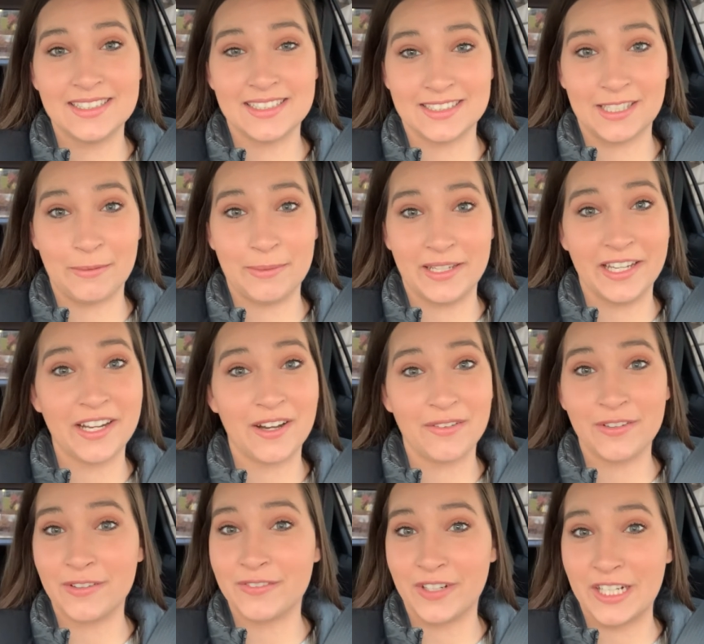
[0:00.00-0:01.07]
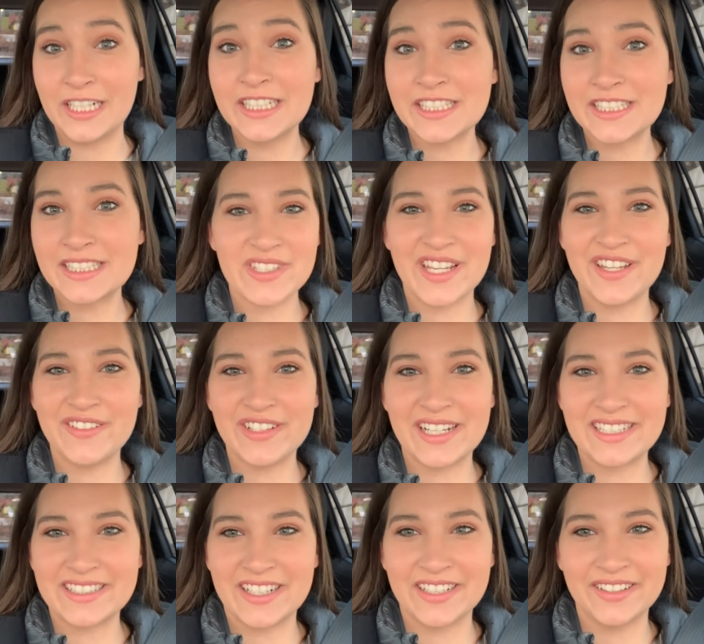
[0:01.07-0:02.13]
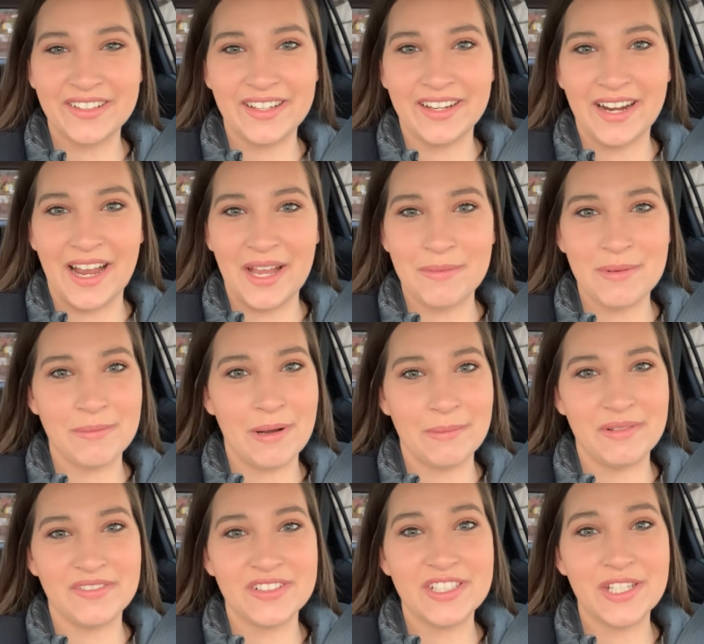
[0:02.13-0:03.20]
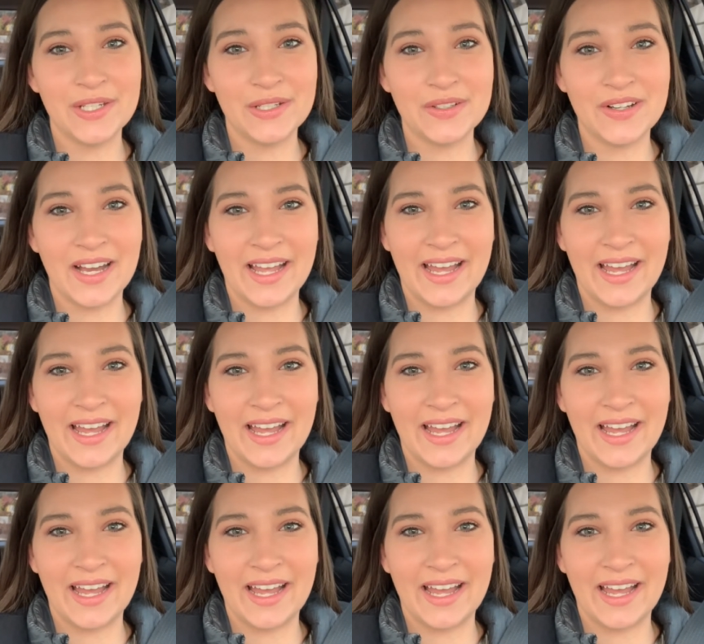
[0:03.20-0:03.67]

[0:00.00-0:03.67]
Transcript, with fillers: stop and get coffee first. If you guys are new mm. here, I am a mom of two. I